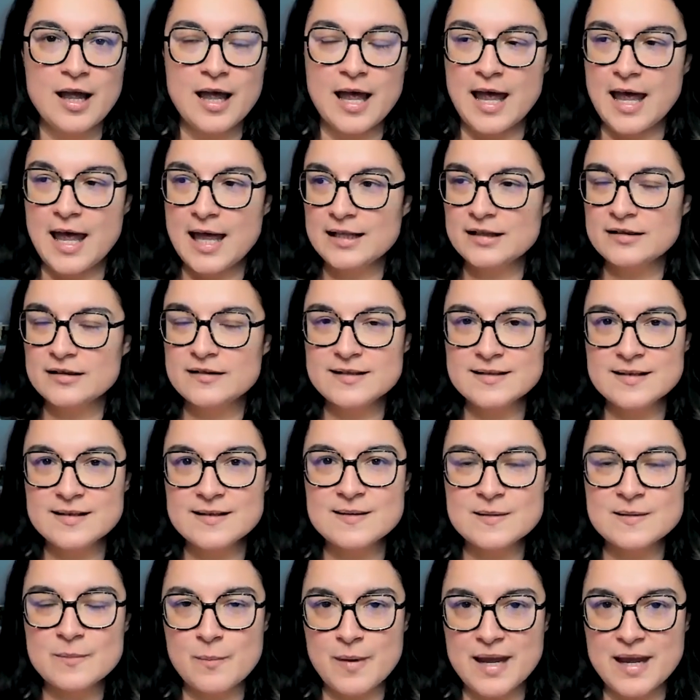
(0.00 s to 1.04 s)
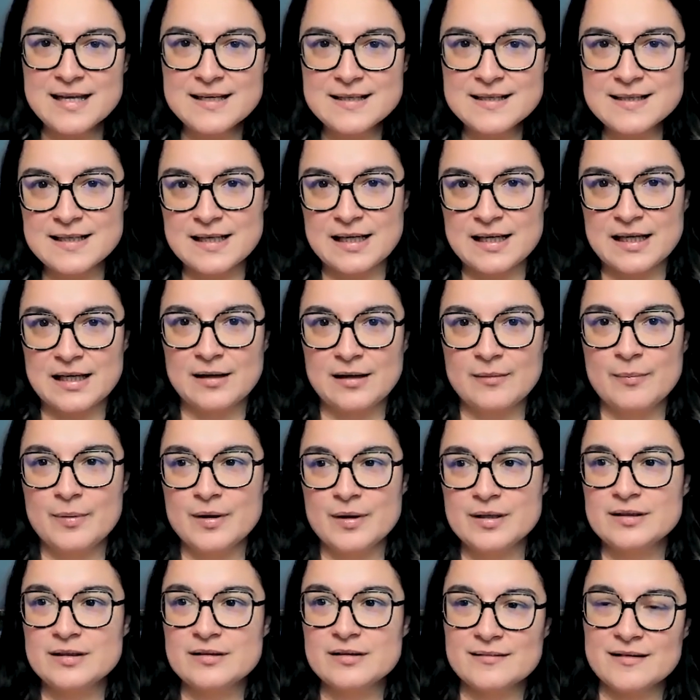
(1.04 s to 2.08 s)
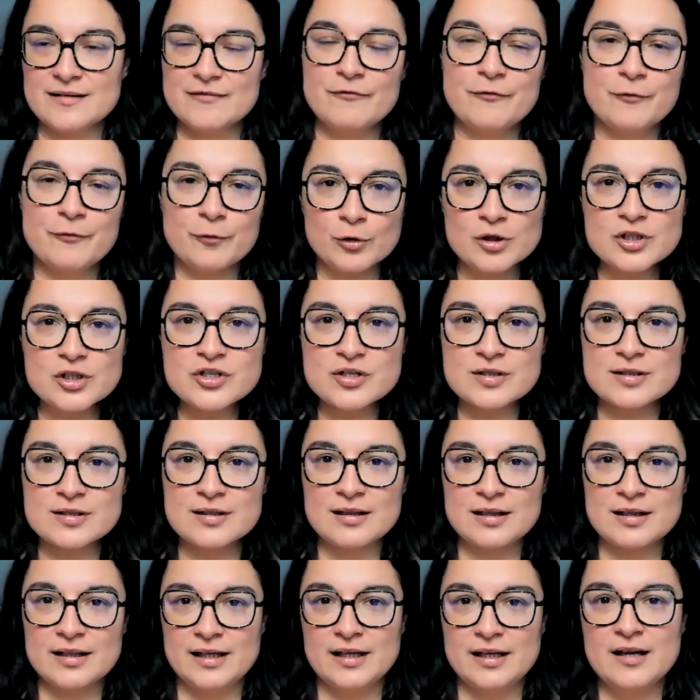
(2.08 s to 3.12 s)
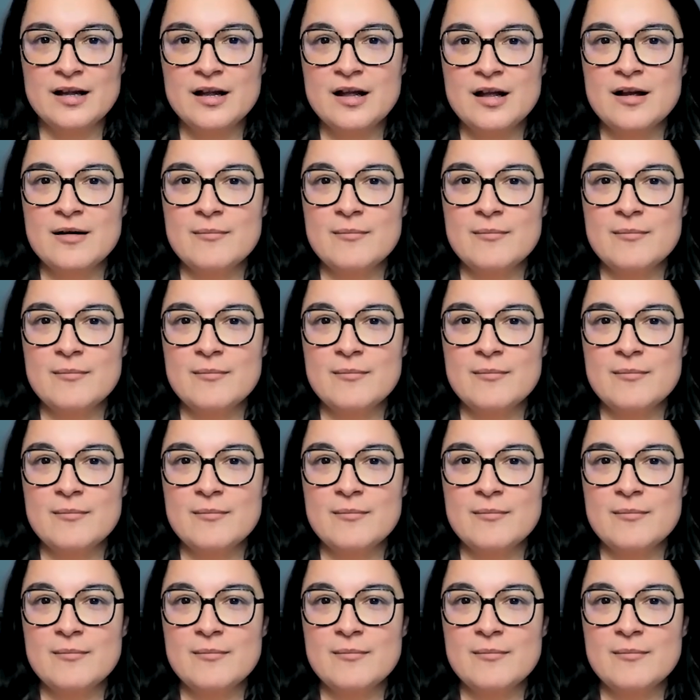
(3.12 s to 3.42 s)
And this is amazing. But unfortunately,